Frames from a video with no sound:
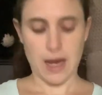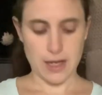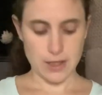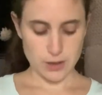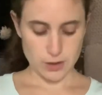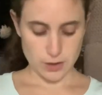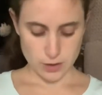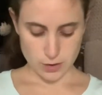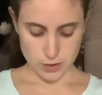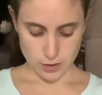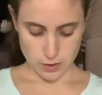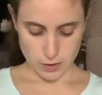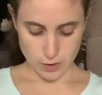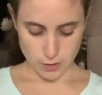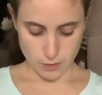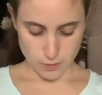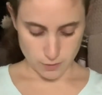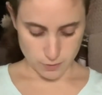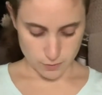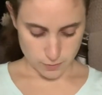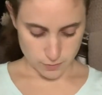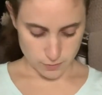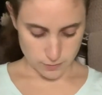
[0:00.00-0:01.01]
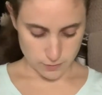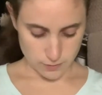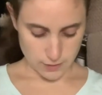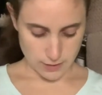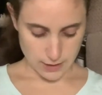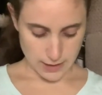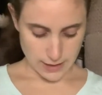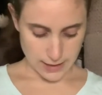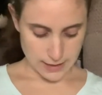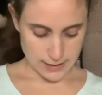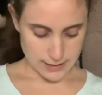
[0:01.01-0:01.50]
So
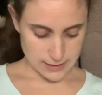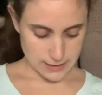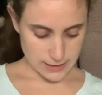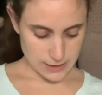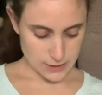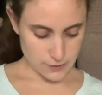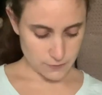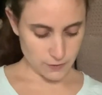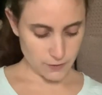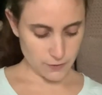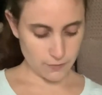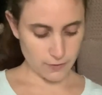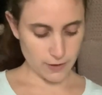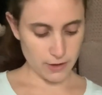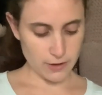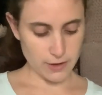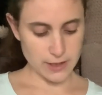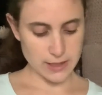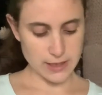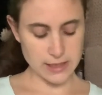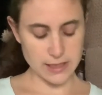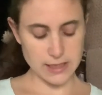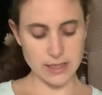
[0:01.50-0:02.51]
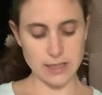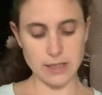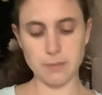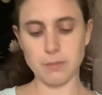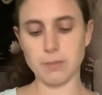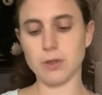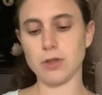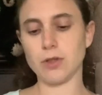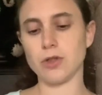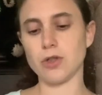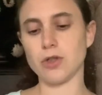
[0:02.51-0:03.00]
it does feel very
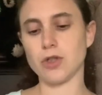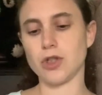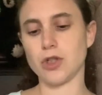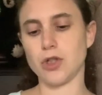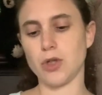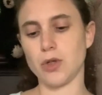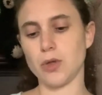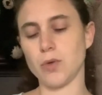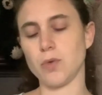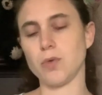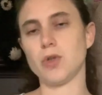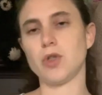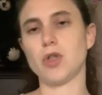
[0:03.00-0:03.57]
similar to